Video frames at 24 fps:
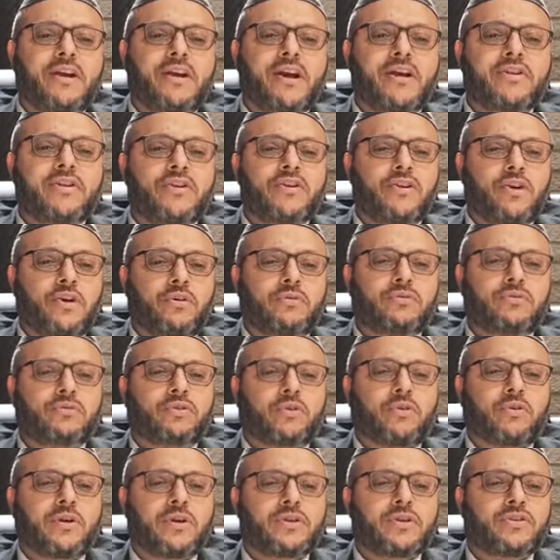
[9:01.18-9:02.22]
are no
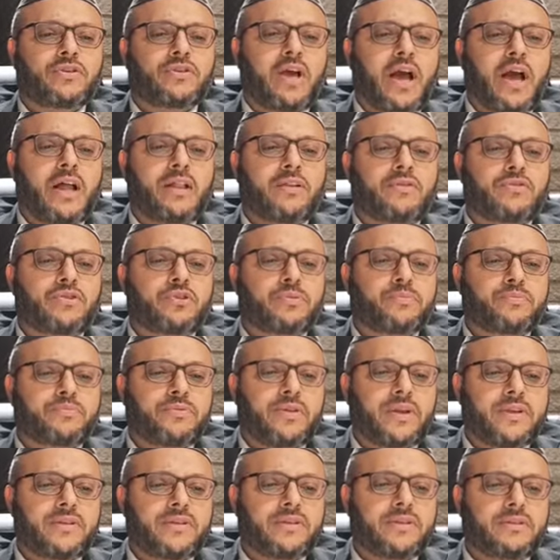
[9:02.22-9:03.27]
Torah scholars
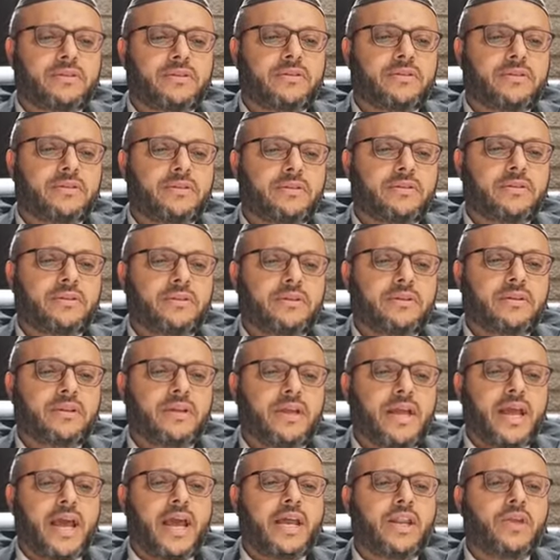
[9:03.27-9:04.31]
present,
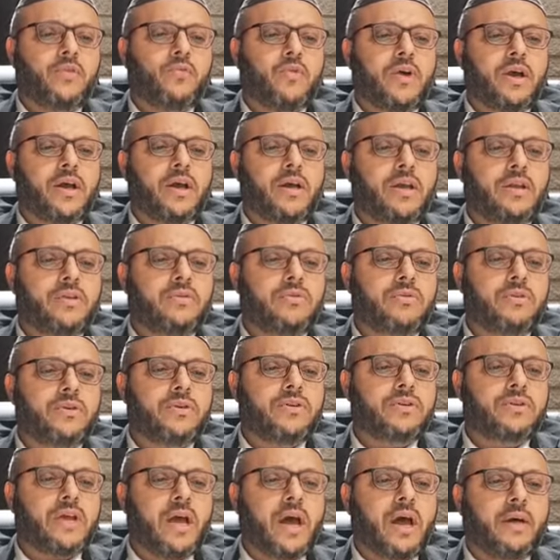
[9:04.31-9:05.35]
anyone who
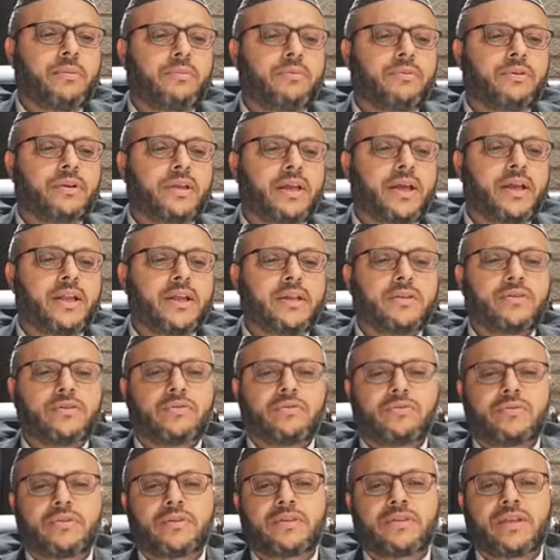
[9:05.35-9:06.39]
is obligated to
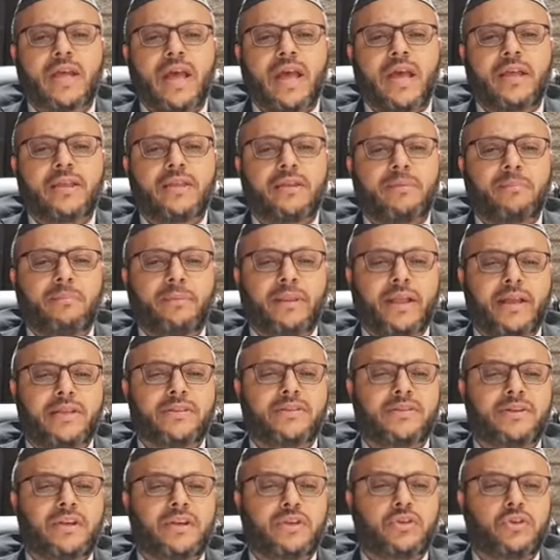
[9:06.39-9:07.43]
recite the
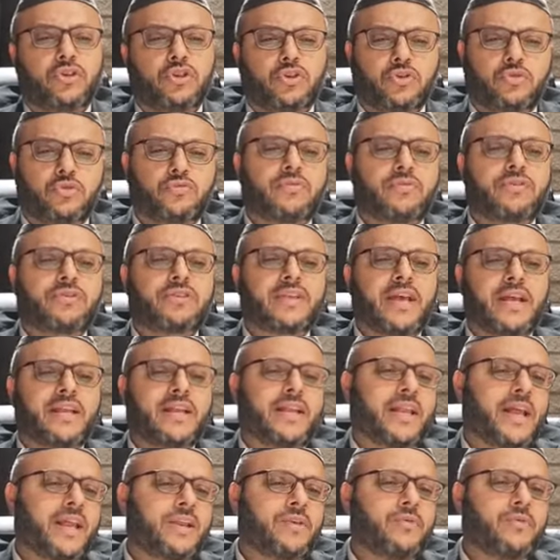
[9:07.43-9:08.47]
blessing should recite
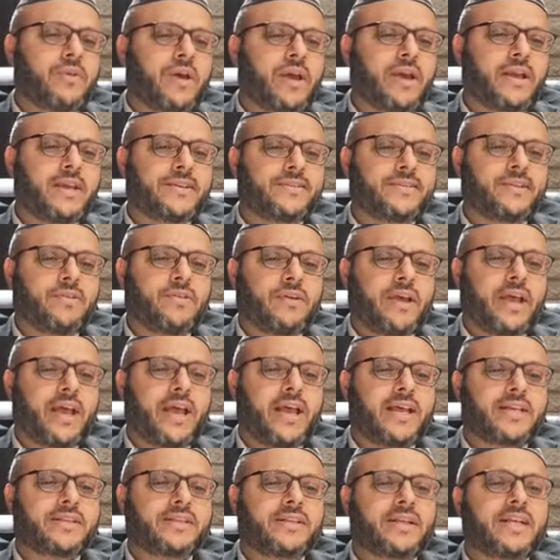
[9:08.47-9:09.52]
it anyway, as long
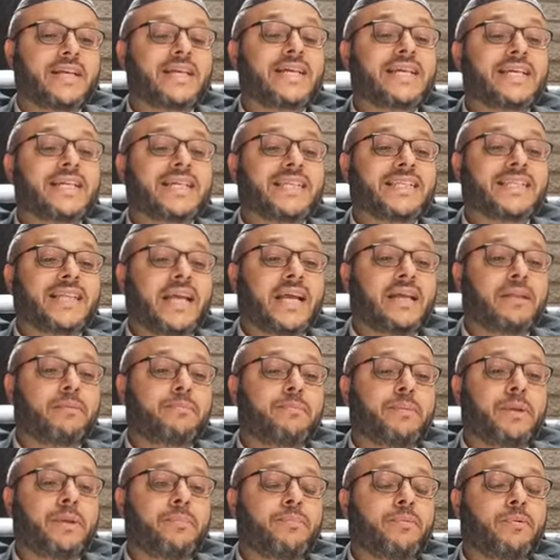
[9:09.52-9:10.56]
as 10
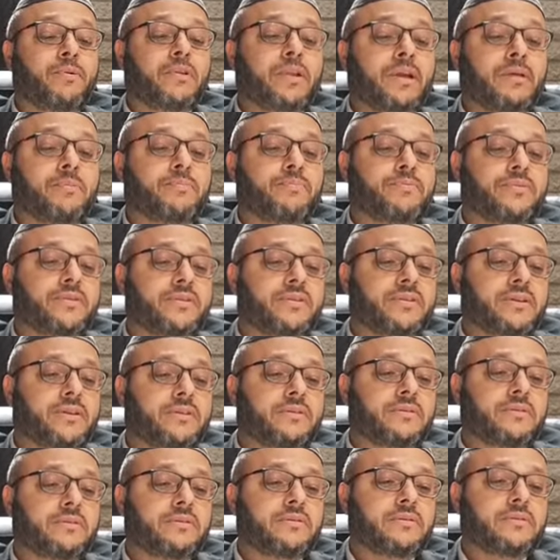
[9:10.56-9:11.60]
people are
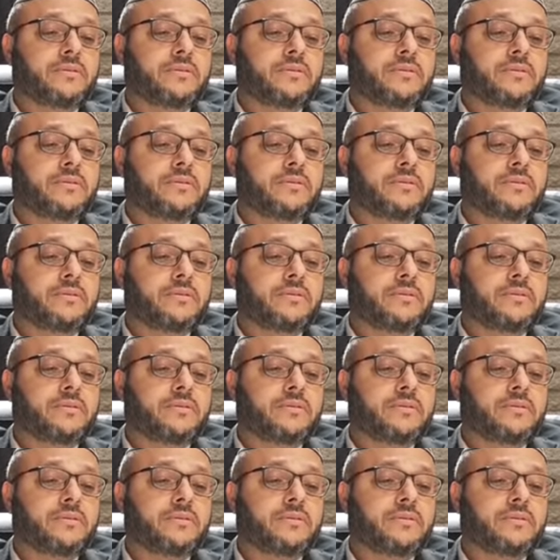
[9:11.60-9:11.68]
present.